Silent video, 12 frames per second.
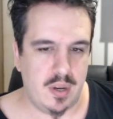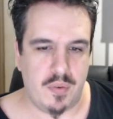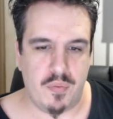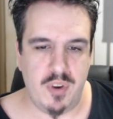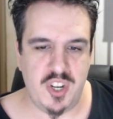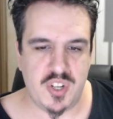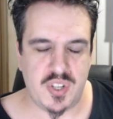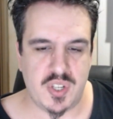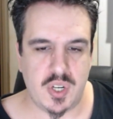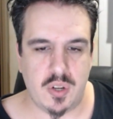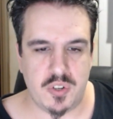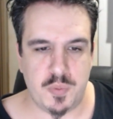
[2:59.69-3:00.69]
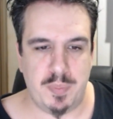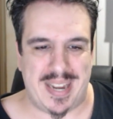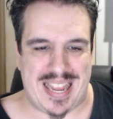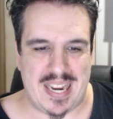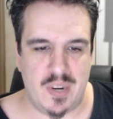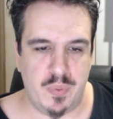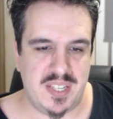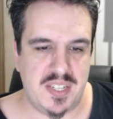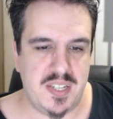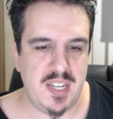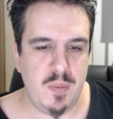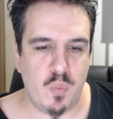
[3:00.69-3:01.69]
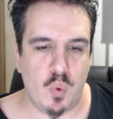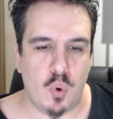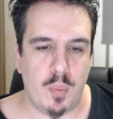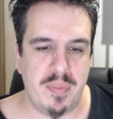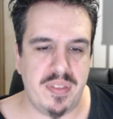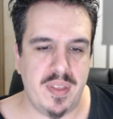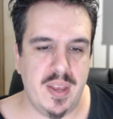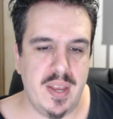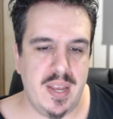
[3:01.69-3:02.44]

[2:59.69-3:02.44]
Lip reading: a rich Scotch blend a deep warmth